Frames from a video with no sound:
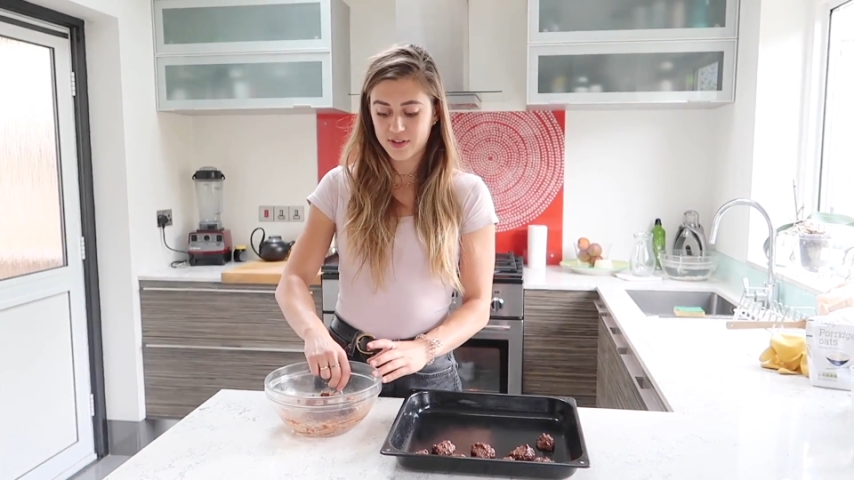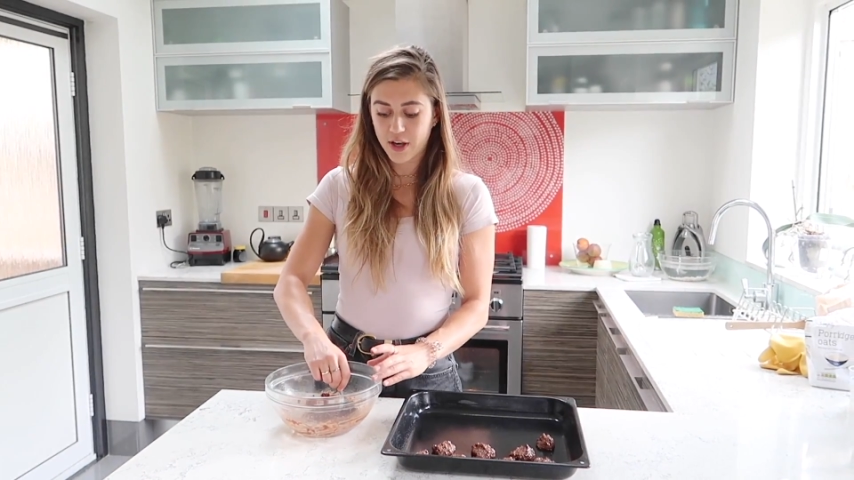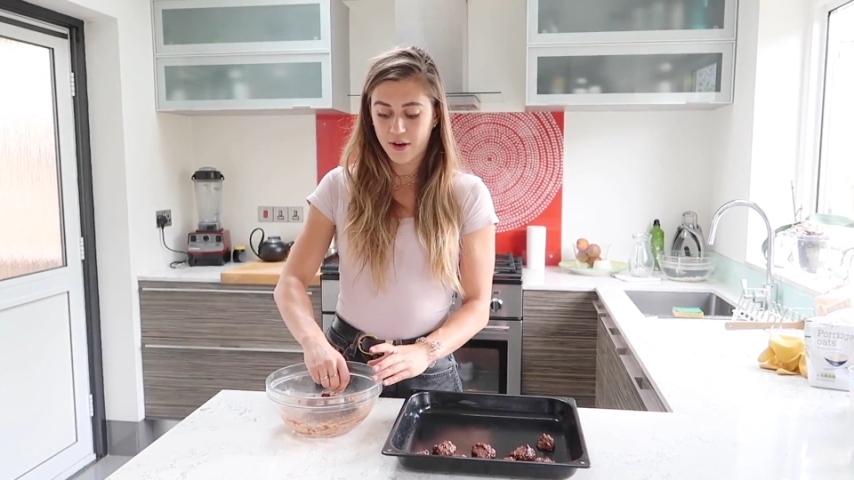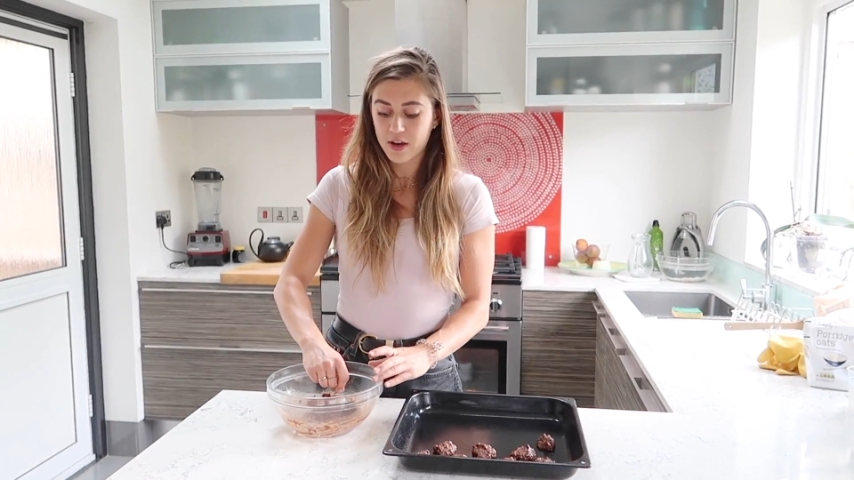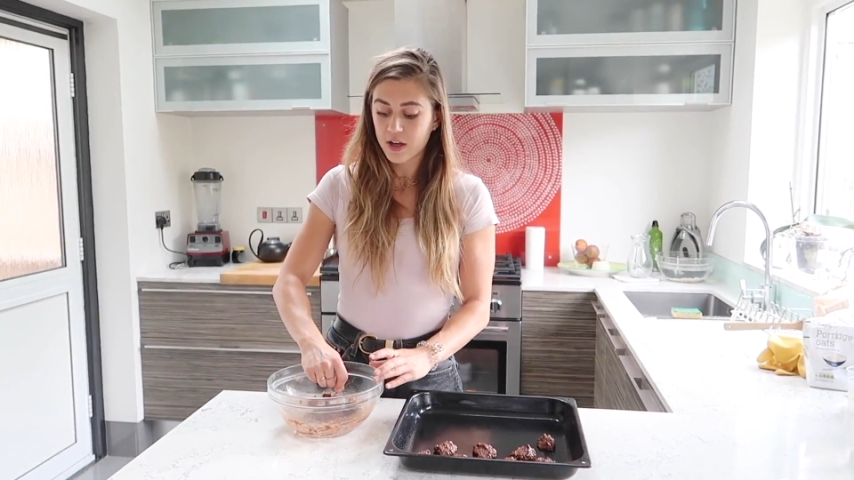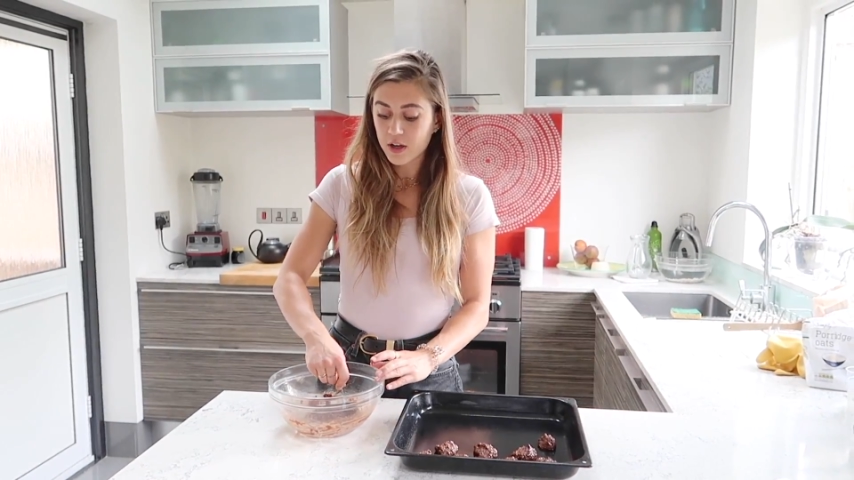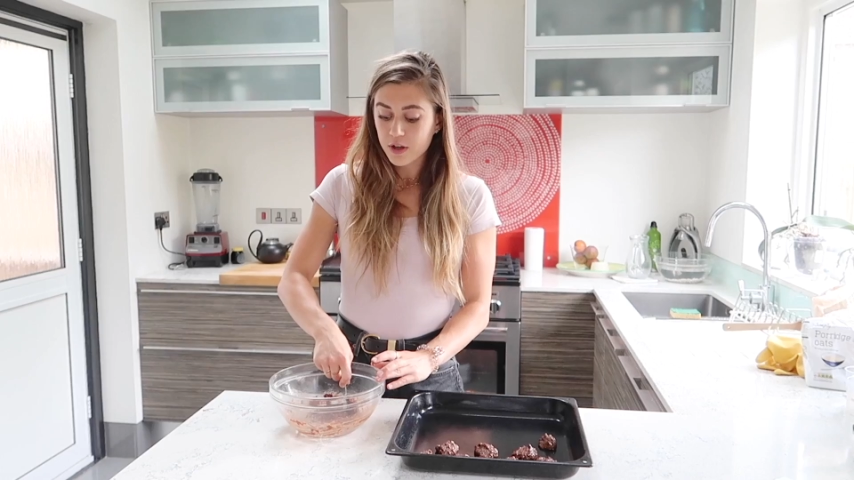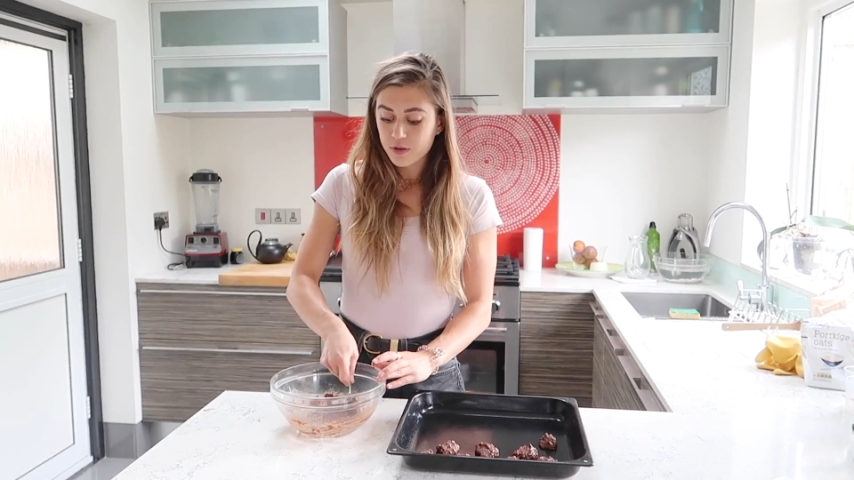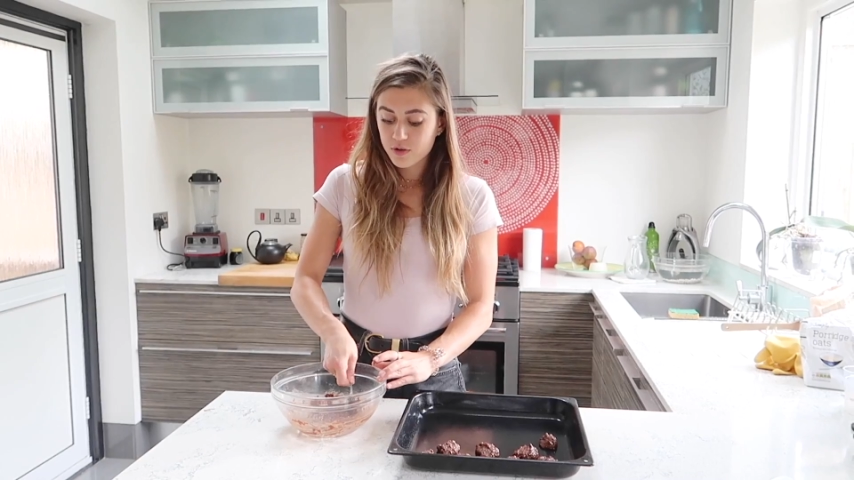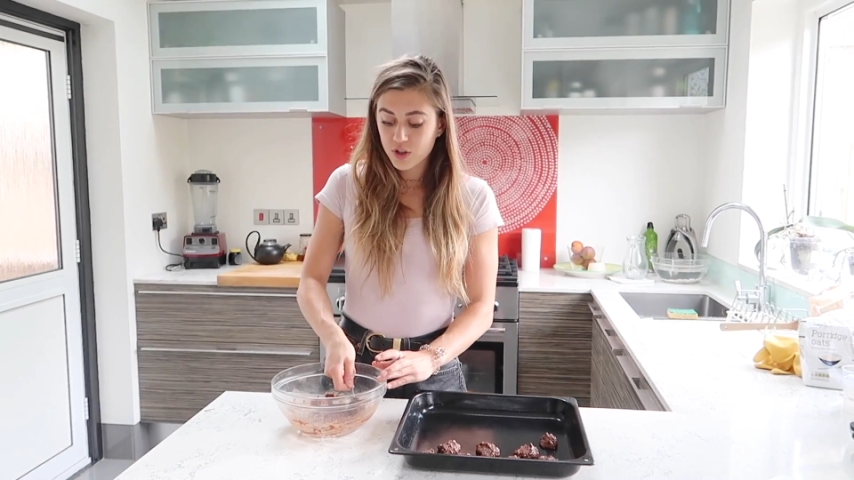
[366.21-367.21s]
So,
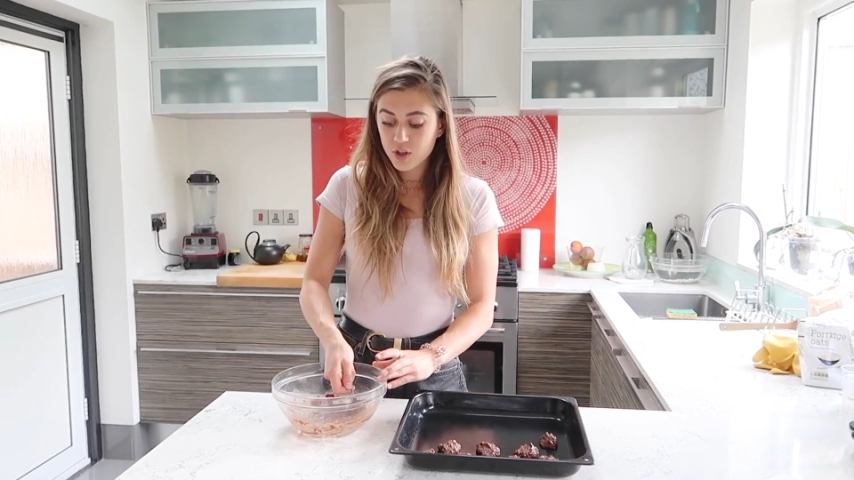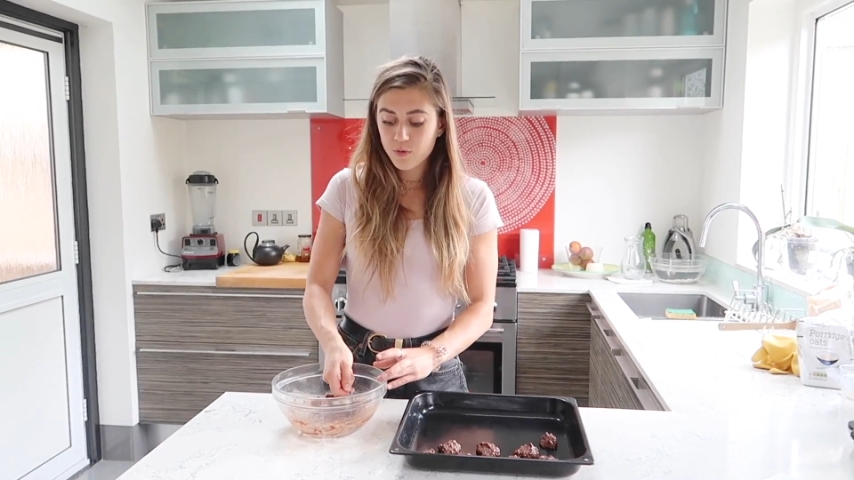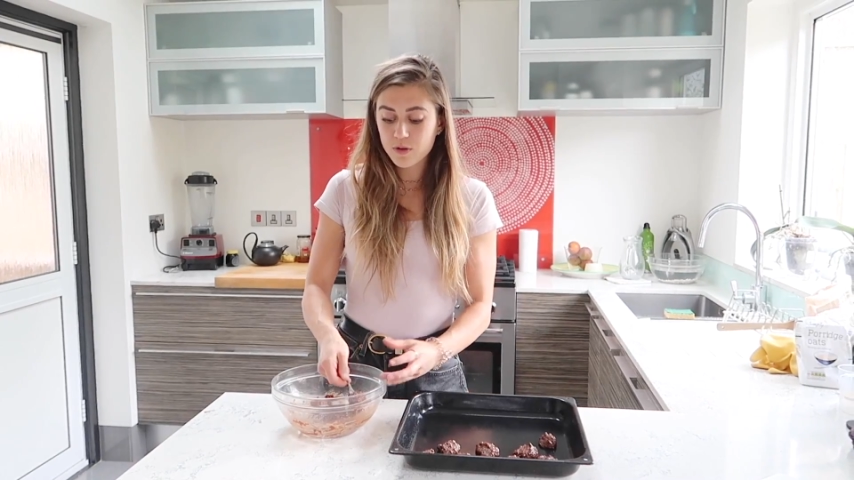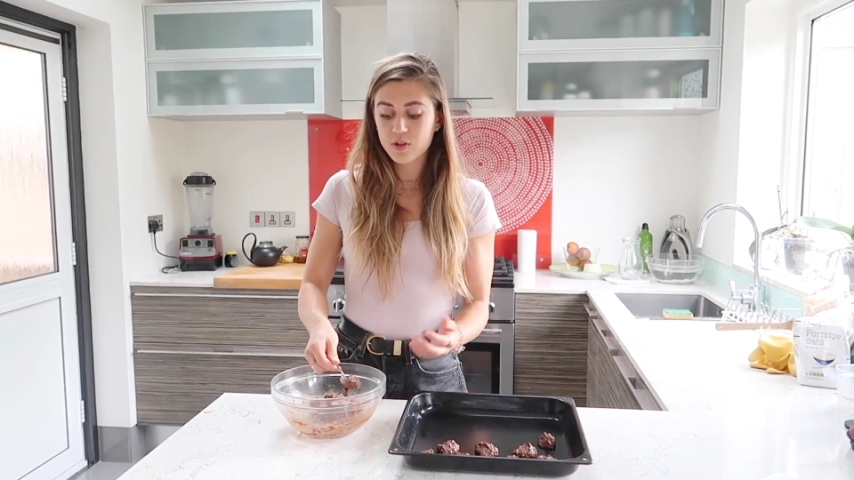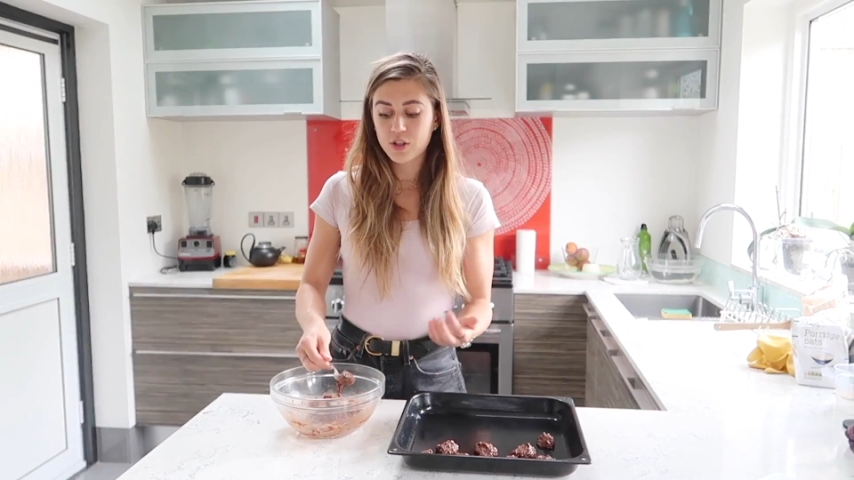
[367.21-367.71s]
do you want